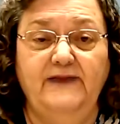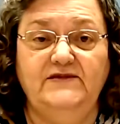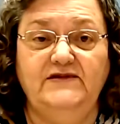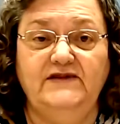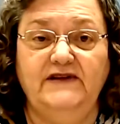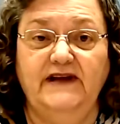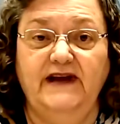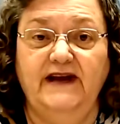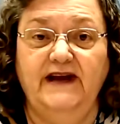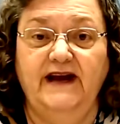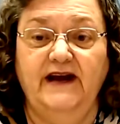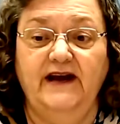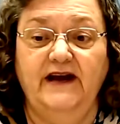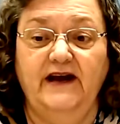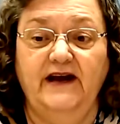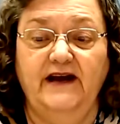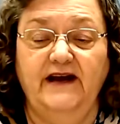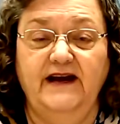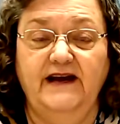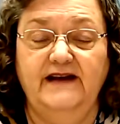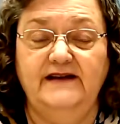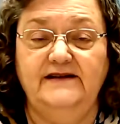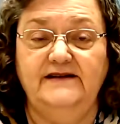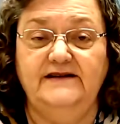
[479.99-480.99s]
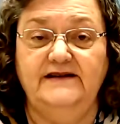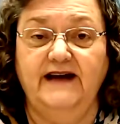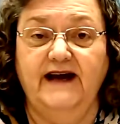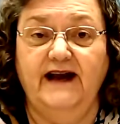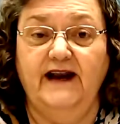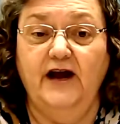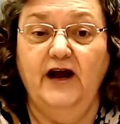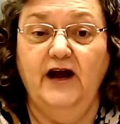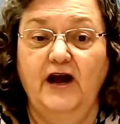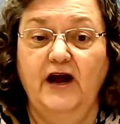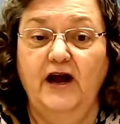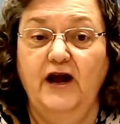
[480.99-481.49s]
to the king again and said,
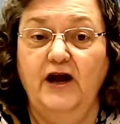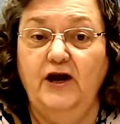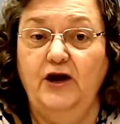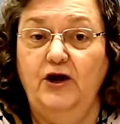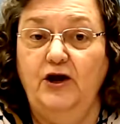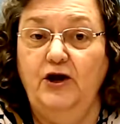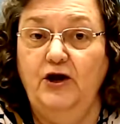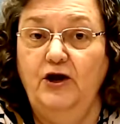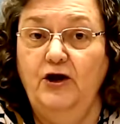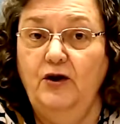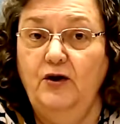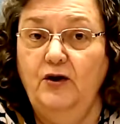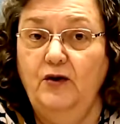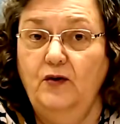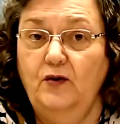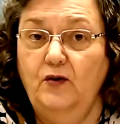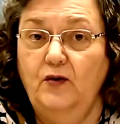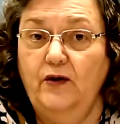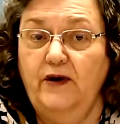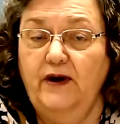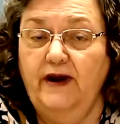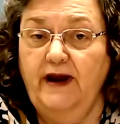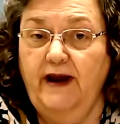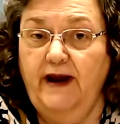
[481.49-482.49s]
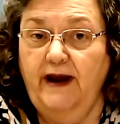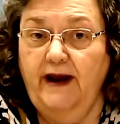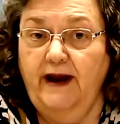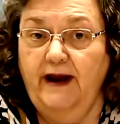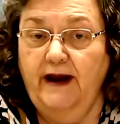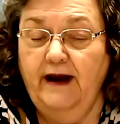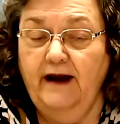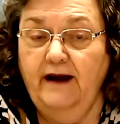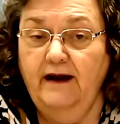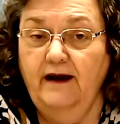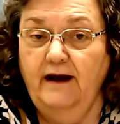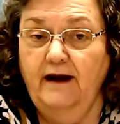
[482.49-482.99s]
You,
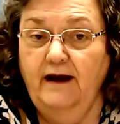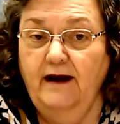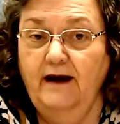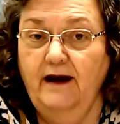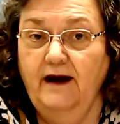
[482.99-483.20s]
king,